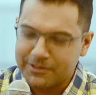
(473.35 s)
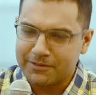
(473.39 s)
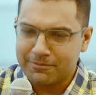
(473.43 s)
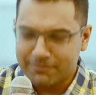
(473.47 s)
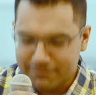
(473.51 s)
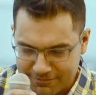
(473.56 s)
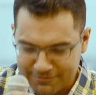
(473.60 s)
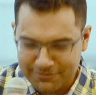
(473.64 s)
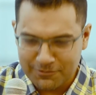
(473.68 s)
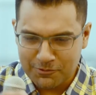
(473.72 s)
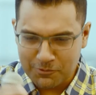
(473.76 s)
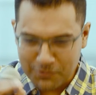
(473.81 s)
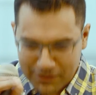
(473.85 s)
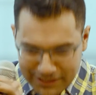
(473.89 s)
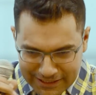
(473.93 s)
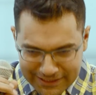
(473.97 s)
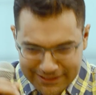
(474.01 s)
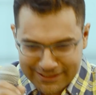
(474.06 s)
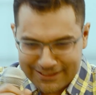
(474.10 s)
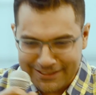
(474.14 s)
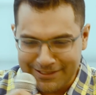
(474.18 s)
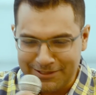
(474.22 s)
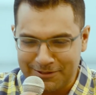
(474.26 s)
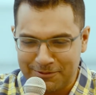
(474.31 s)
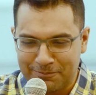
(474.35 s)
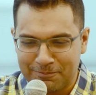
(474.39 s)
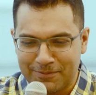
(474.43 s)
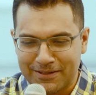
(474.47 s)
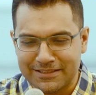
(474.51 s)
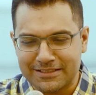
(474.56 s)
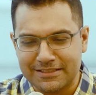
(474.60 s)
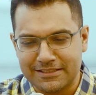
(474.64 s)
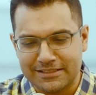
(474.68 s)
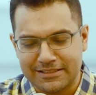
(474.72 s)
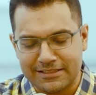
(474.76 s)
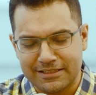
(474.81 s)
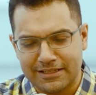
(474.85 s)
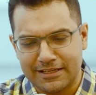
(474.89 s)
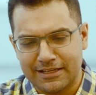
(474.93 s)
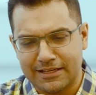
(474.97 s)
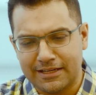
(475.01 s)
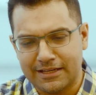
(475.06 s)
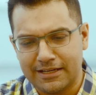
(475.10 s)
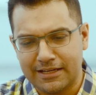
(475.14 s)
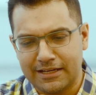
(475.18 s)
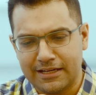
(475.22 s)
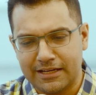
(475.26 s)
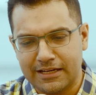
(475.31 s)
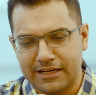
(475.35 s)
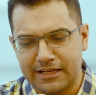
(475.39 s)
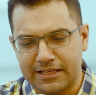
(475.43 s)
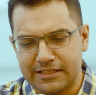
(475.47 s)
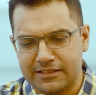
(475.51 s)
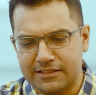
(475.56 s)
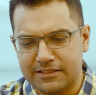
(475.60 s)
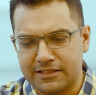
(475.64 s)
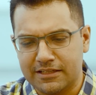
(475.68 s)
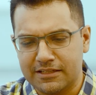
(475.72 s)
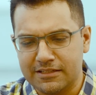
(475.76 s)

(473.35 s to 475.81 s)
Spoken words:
bit wanky, but it